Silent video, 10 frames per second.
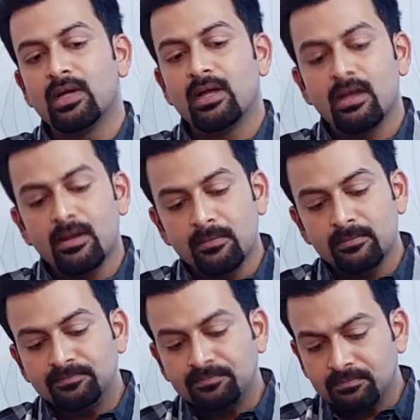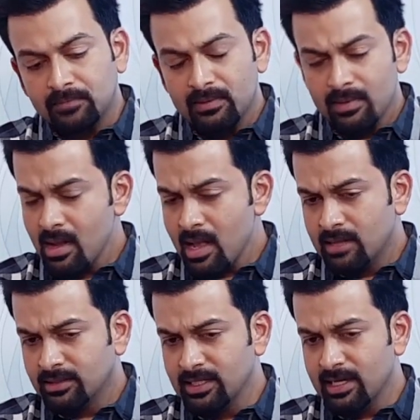uh,
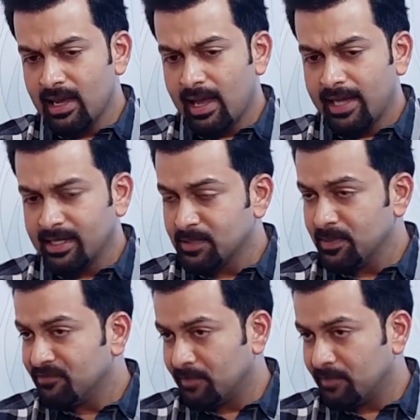see, I can speak for